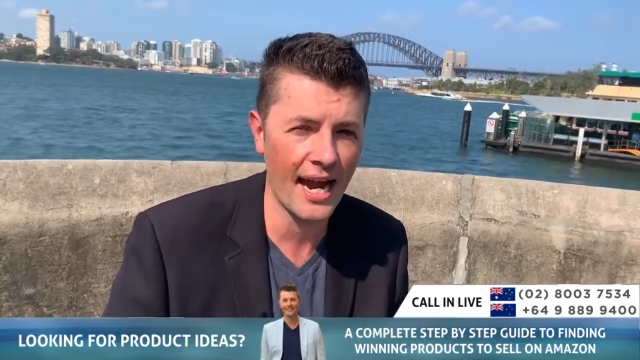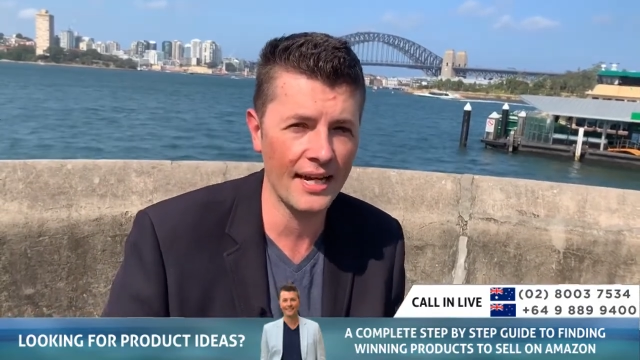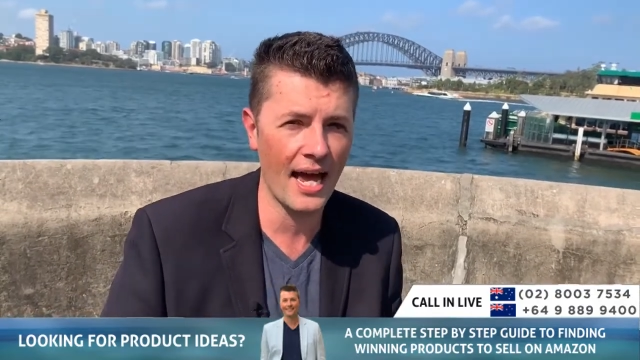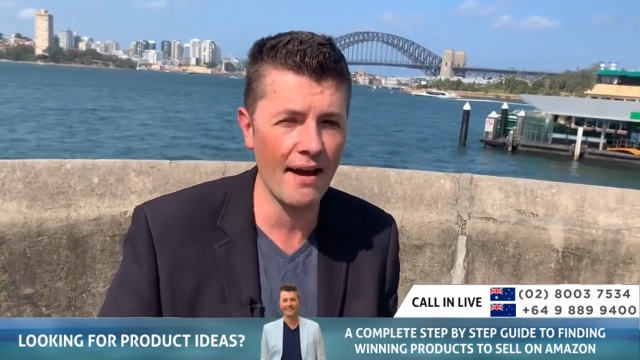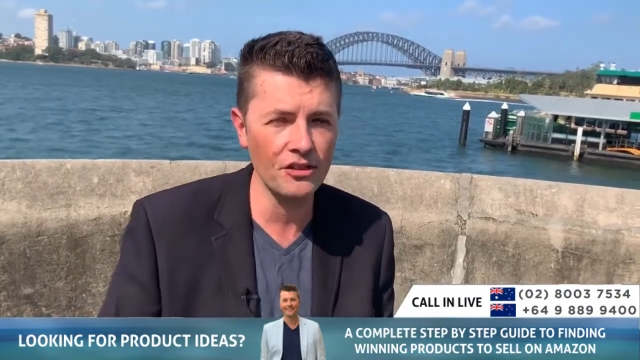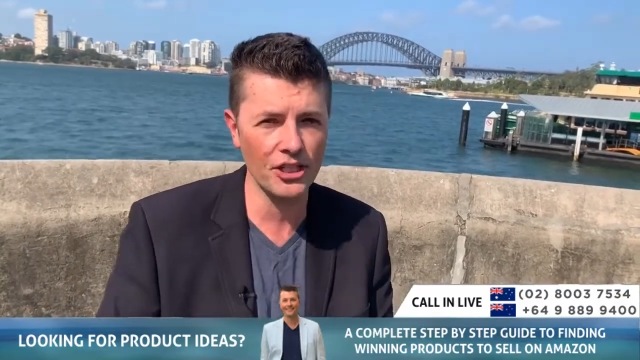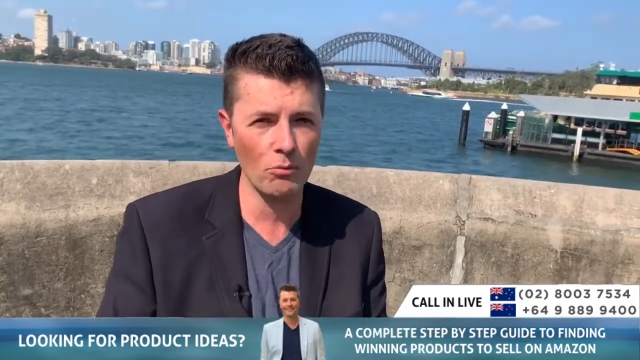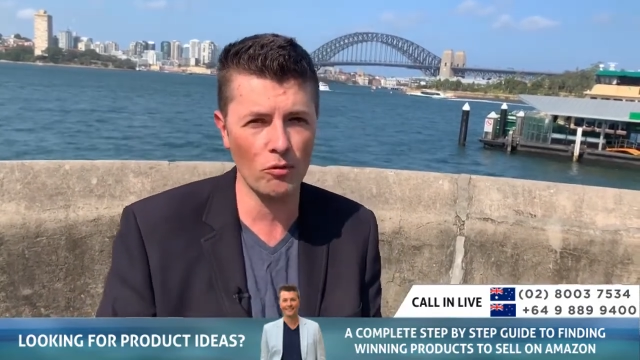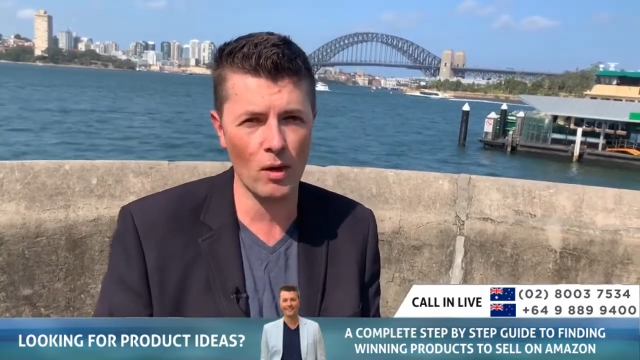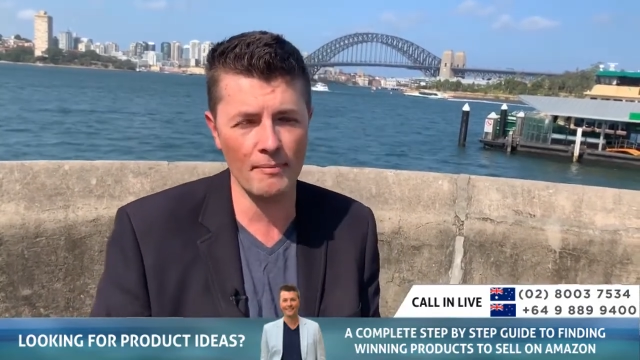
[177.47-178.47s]
and have a
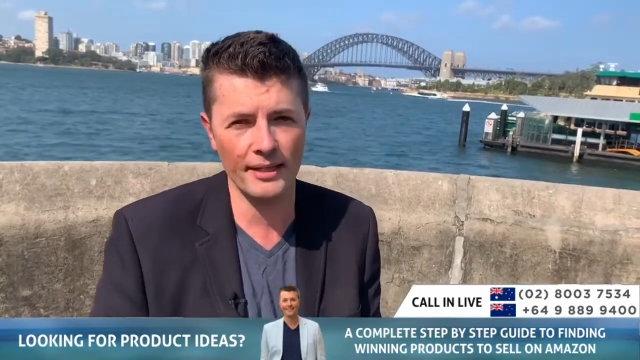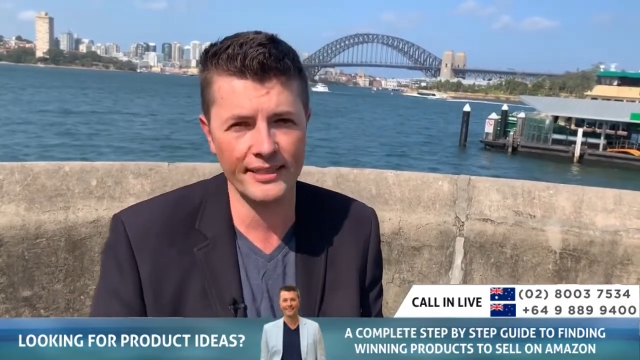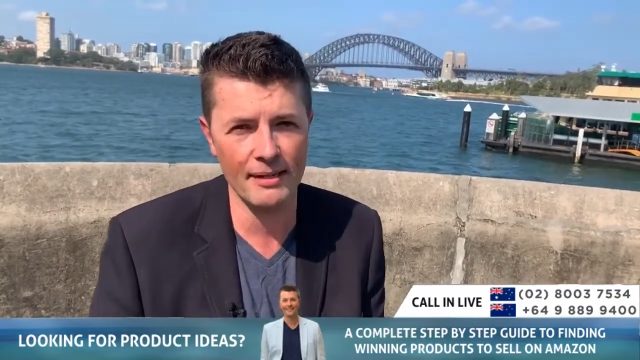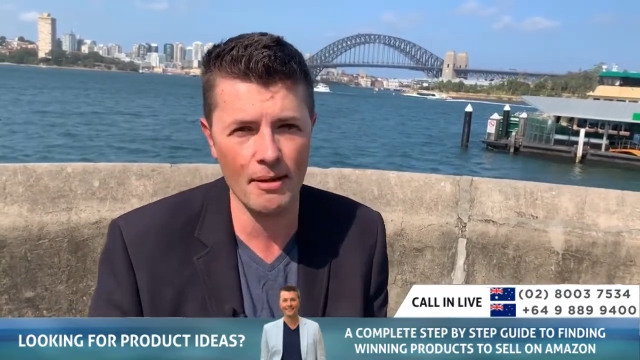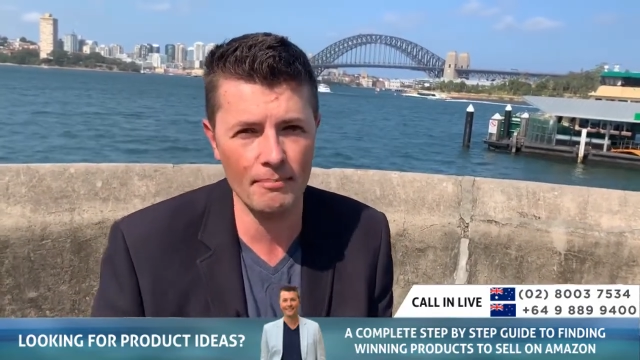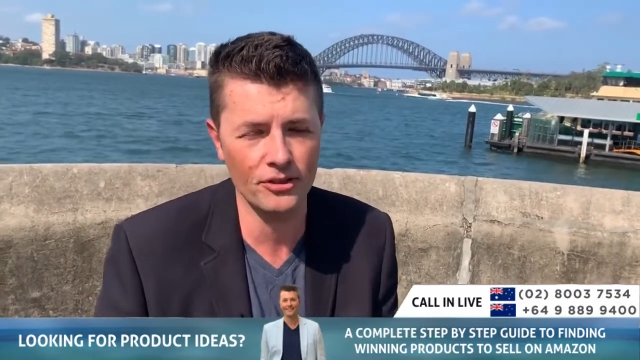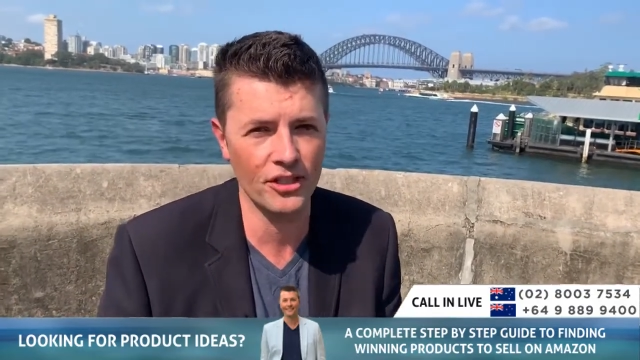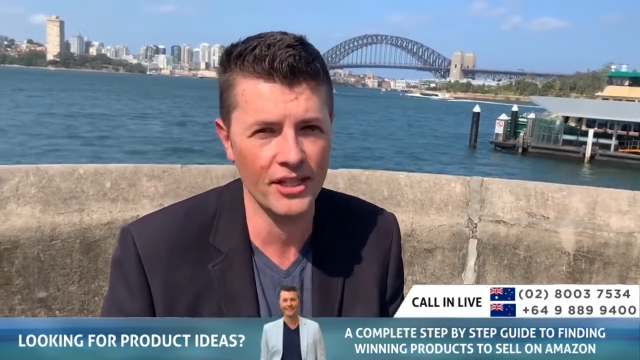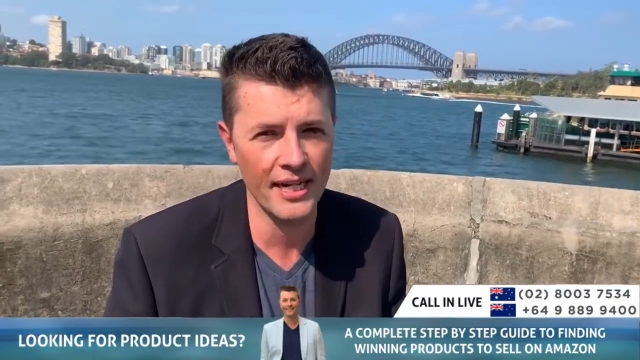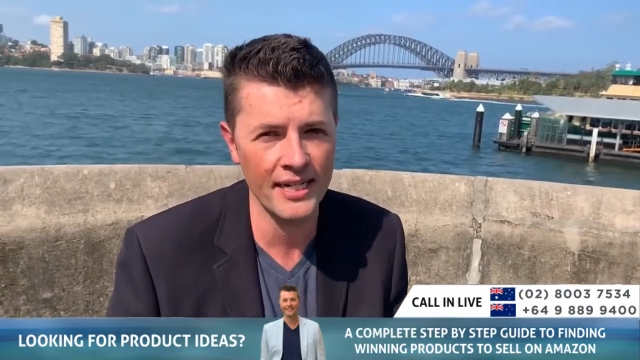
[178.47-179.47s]
chat with one of my team members
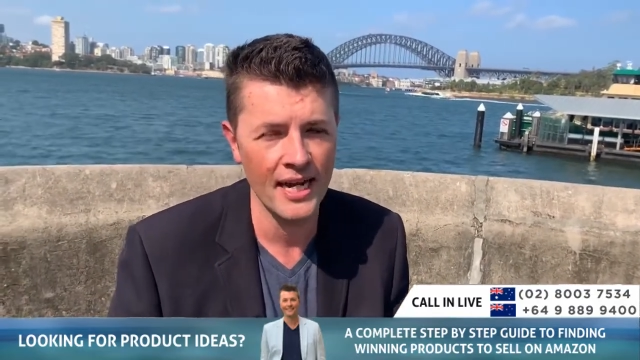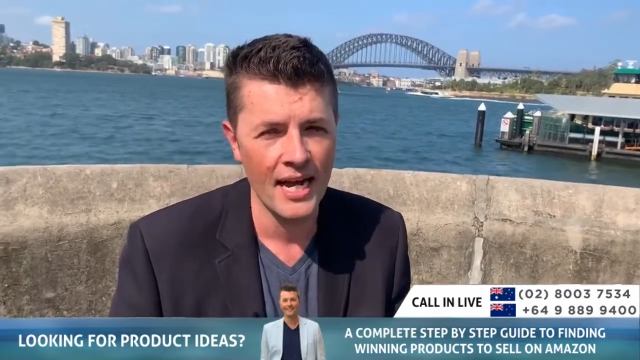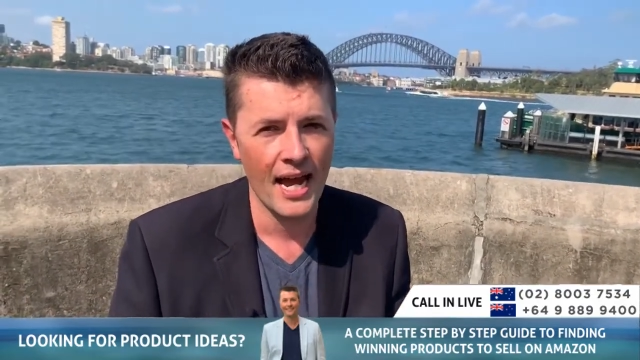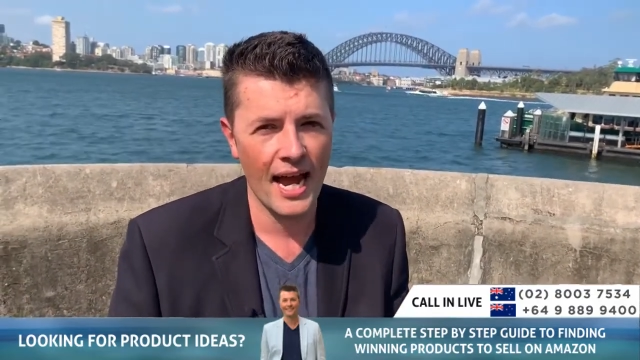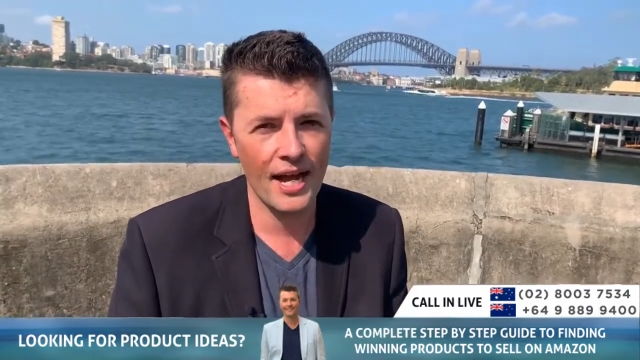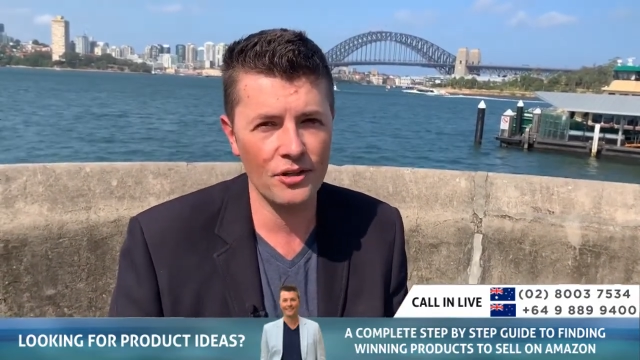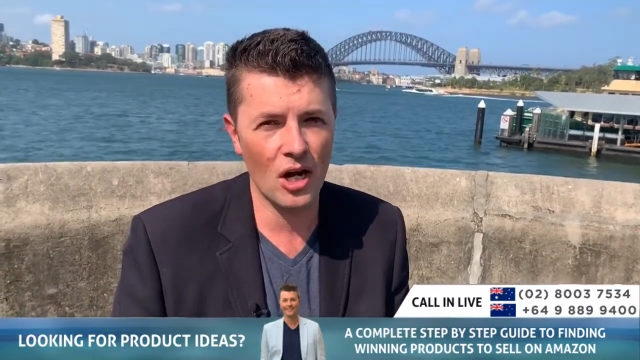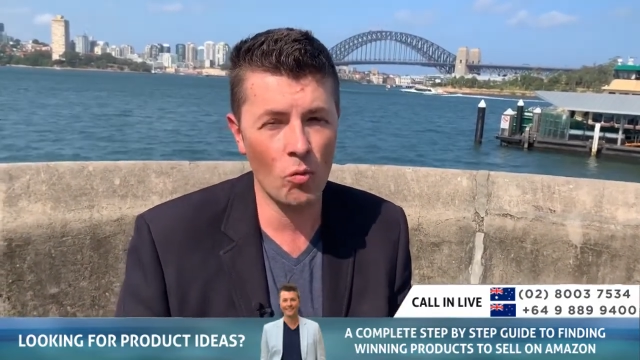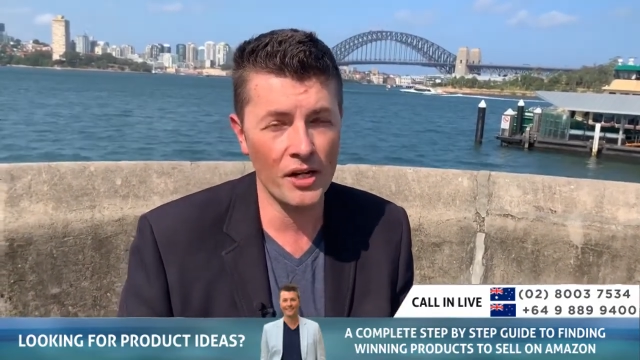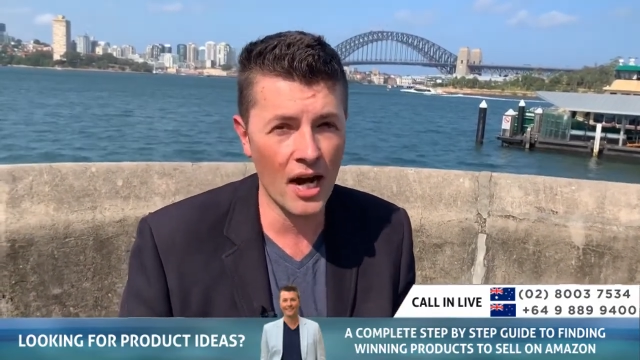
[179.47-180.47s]
today.
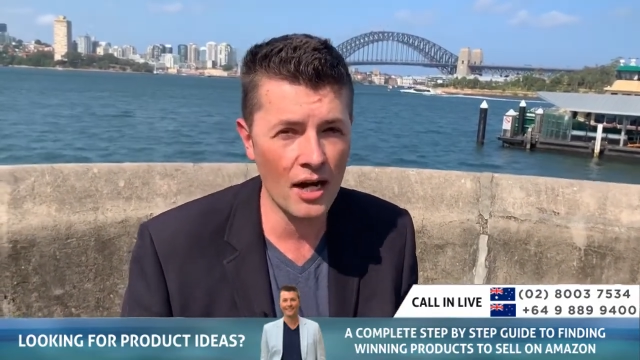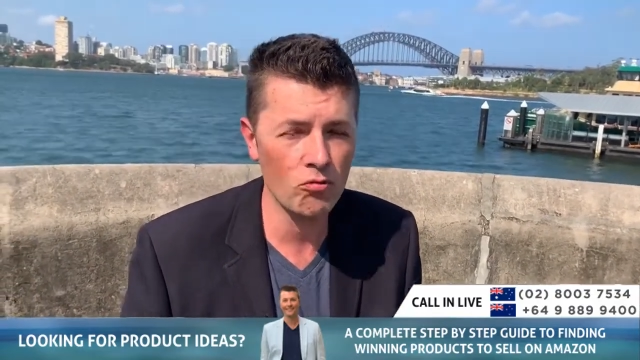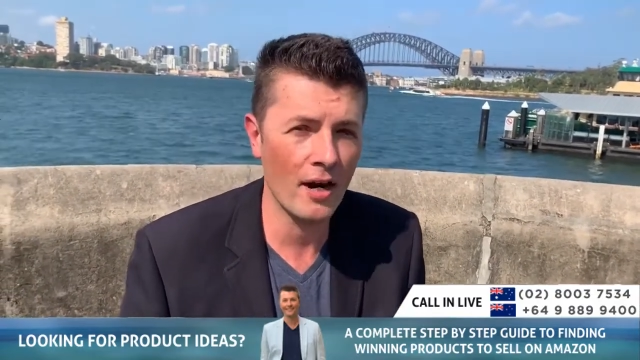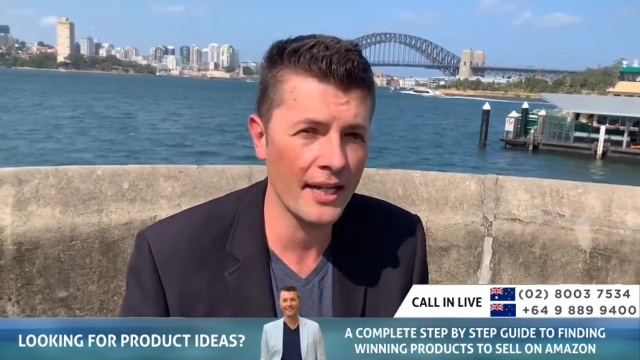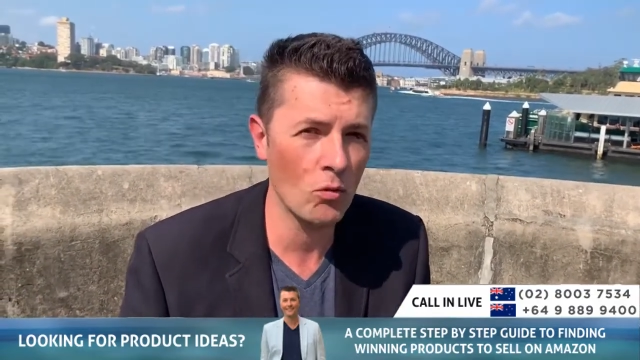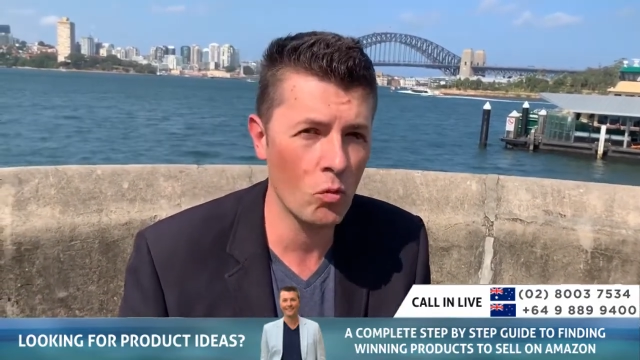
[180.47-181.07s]
And we are running